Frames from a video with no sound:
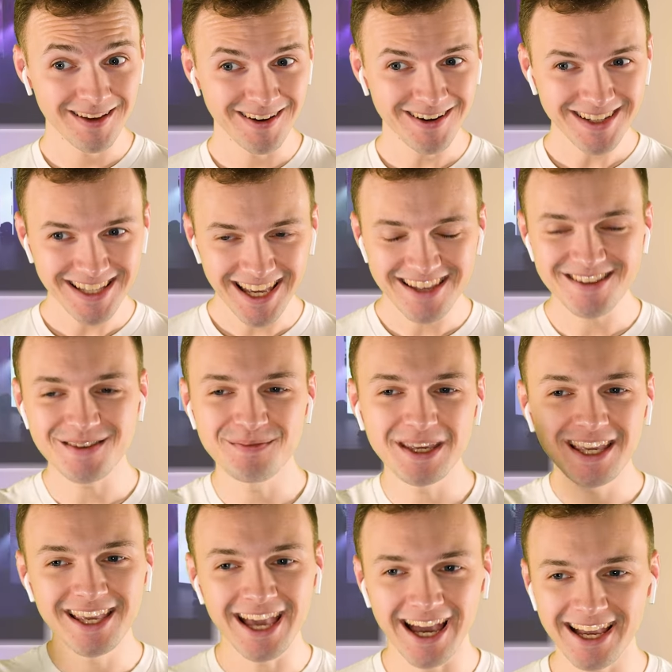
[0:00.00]
Okay, it's a
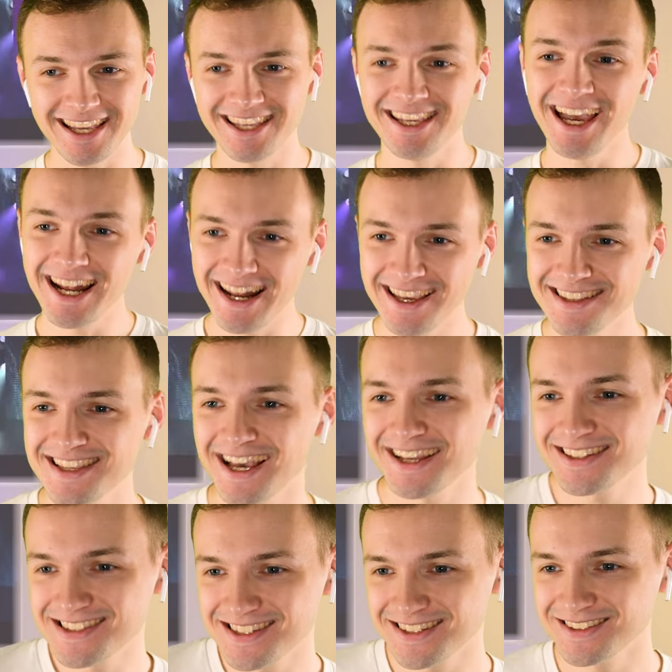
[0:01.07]
bit gaggy. I like
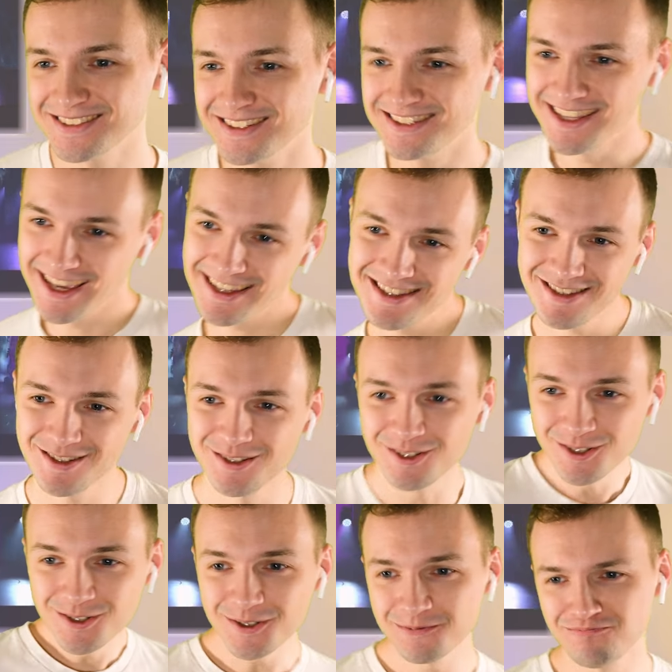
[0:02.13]
that. The dance,
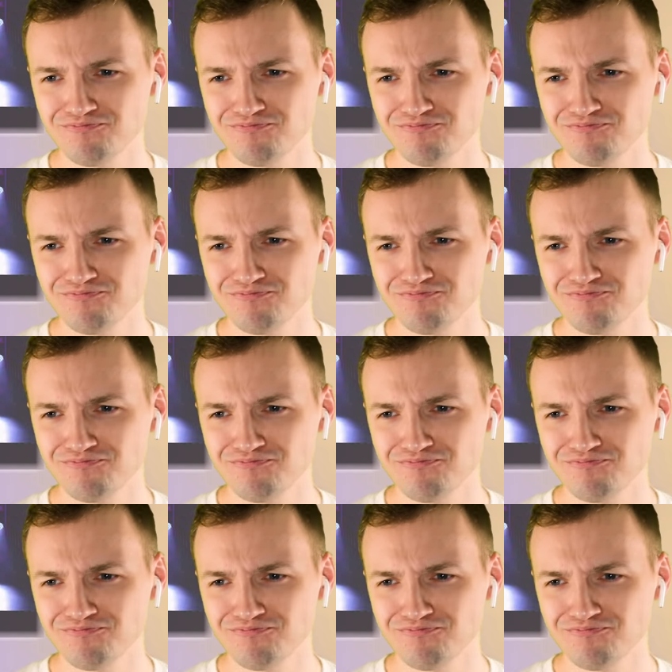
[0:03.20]
too.